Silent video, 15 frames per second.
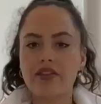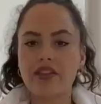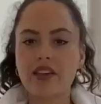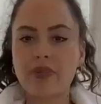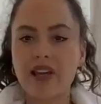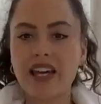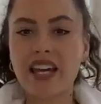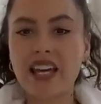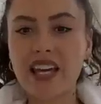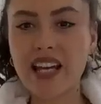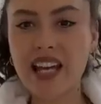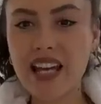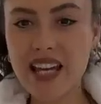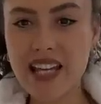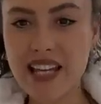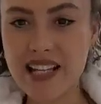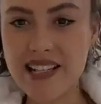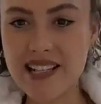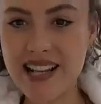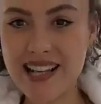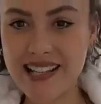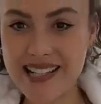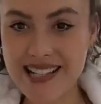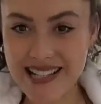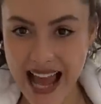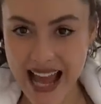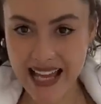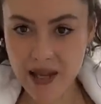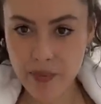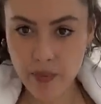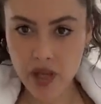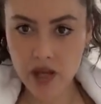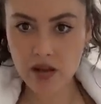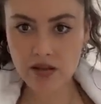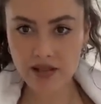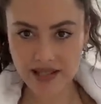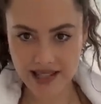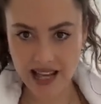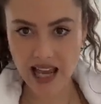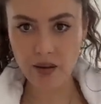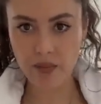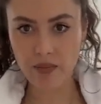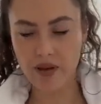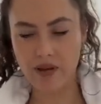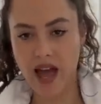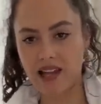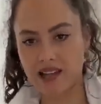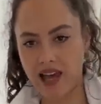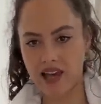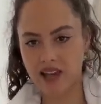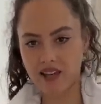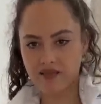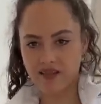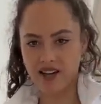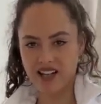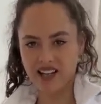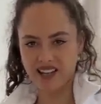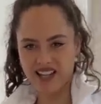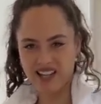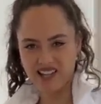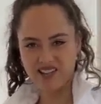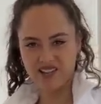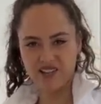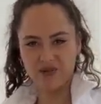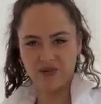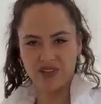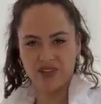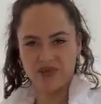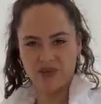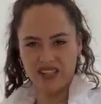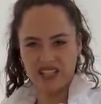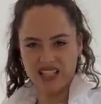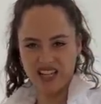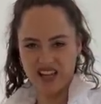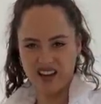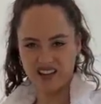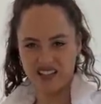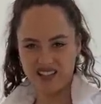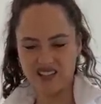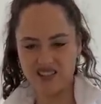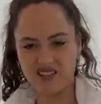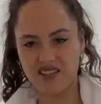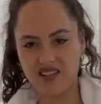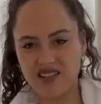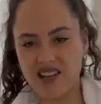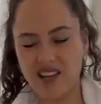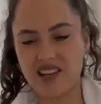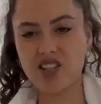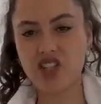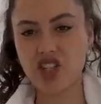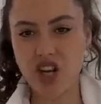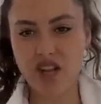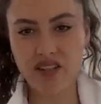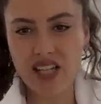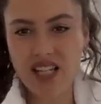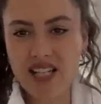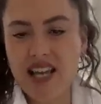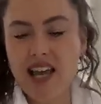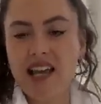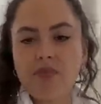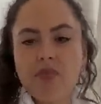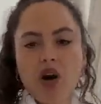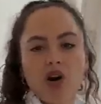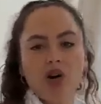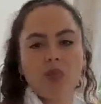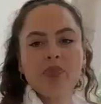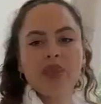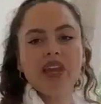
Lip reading: The bikini is same LA, right? And then it's got the ones with the ties on the side, you don't need to see anymore.